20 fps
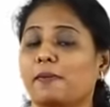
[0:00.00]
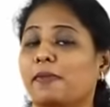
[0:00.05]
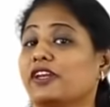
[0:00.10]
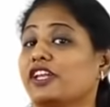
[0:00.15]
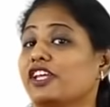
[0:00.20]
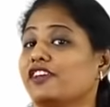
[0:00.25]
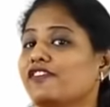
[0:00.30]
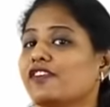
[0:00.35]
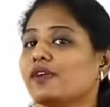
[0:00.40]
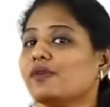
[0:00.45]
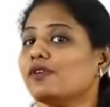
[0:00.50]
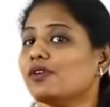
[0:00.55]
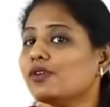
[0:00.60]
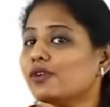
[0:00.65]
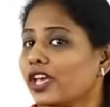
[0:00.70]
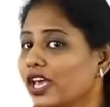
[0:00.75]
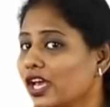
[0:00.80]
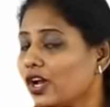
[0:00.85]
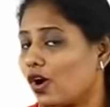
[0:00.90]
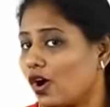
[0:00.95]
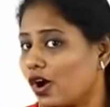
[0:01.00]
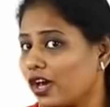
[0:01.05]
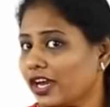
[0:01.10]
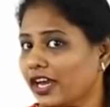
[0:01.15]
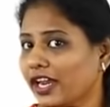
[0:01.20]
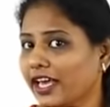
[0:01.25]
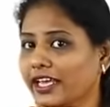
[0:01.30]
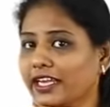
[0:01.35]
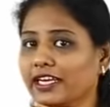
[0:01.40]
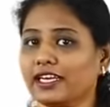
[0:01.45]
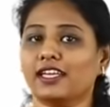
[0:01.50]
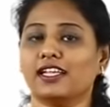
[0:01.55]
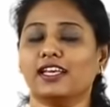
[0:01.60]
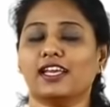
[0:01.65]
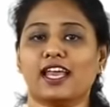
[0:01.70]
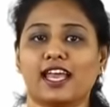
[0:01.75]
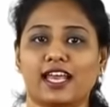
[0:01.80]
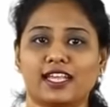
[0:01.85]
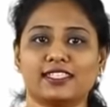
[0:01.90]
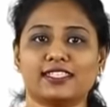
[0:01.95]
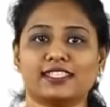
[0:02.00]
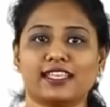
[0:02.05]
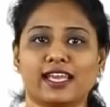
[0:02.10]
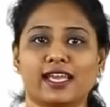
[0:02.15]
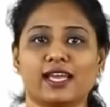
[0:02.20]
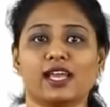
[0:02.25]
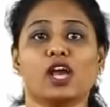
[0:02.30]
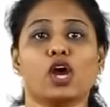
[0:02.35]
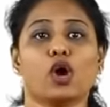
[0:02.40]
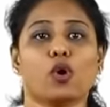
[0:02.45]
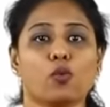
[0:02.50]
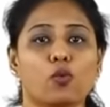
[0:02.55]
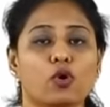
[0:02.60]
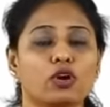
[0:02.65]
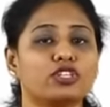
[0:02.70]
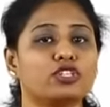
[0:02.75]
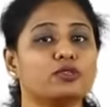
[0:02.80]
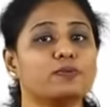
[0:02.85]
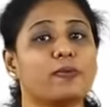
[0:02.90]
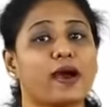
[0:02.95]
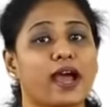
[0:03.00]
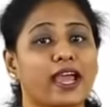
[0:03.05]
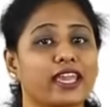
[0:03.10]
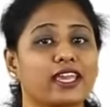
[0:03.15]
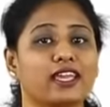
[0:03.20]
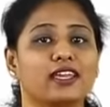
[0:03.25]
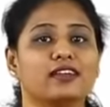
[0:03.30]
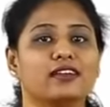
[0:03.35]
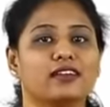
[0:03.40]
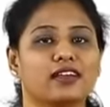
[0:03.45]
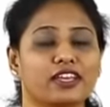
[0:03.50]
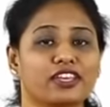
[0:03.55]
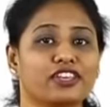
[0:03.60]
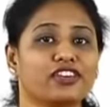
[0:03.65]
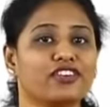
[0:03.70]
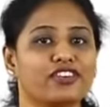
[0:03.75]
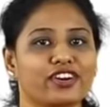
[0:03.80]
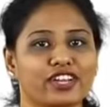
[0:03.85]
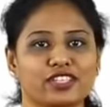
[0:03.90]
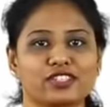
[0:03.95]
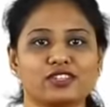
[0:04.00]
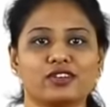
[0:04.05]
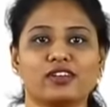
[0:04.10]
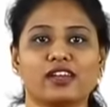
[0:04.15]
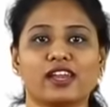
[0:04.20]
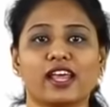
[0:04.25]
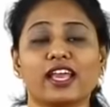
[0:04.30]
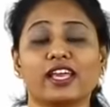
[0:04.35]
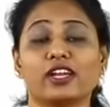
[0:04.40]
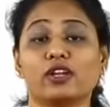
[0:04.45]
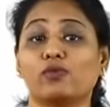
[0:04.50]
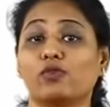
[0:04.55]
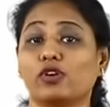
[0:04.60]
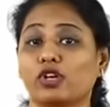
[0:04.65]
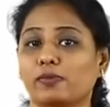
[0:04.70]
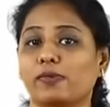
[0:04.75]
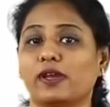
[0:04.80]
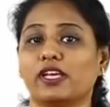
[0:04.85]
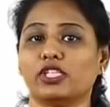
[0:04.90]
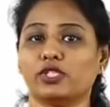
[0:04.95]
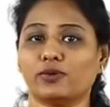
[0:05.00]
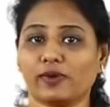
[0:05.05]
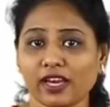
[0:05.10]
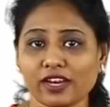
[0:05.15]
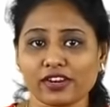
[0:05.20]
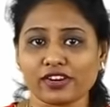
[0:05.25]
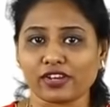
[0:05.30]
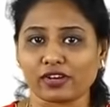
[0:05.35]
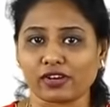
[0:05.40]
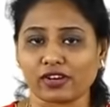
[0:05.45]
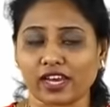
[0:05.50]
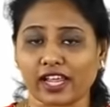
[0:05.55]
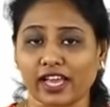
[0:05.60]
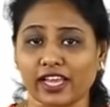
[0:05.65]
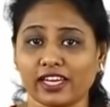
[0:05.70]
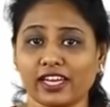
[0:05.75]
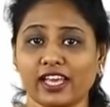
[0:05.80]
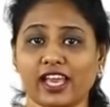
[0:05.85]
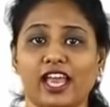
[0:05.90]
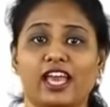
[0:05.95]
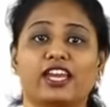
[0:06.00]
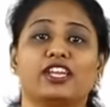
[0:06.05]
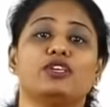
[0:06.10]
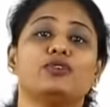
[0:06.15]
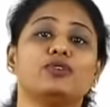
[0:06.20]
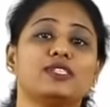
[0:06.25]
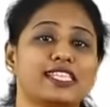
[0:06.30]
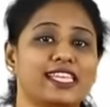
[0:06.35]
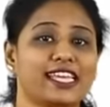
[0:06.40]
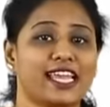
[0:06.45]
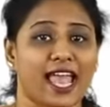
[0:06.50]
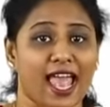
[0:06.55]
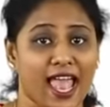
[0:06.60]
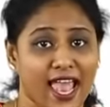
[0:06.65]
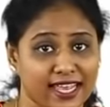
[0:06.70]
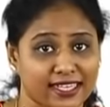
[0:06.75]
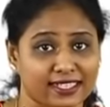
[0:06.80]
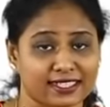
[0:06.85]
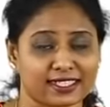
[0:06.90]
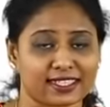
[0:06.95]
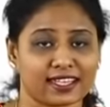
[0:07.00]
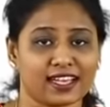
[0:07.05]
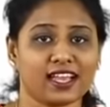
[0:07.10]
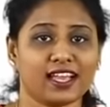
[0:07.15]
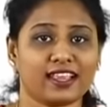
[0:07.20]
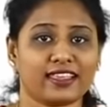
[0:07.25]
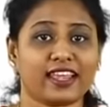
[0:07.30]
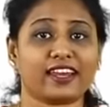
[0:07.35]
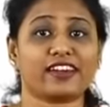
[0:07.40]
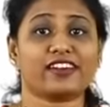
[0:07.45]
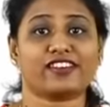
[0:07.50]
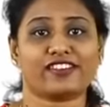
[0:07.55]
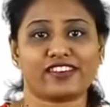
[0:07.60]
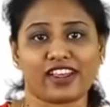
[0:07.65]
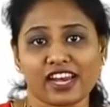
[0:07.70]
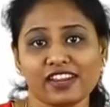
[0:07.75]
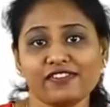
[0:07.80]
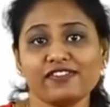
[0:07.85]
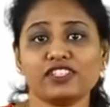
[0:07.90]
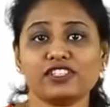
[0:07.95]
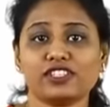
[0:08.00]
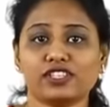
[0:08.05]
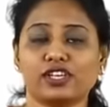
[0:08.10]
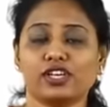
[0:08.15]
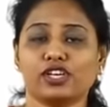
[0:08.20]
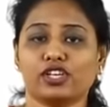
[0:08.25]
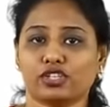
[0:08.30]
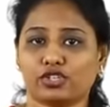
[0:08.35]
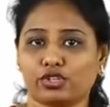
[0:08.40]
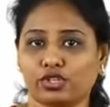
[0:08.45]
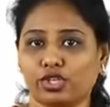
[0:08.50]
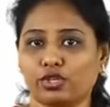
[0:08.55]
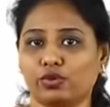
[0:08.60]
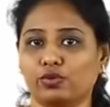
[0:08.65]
But if you are looking online and say, want to buy earrings online or want to buy jewelry online, and you see ads that are relevant to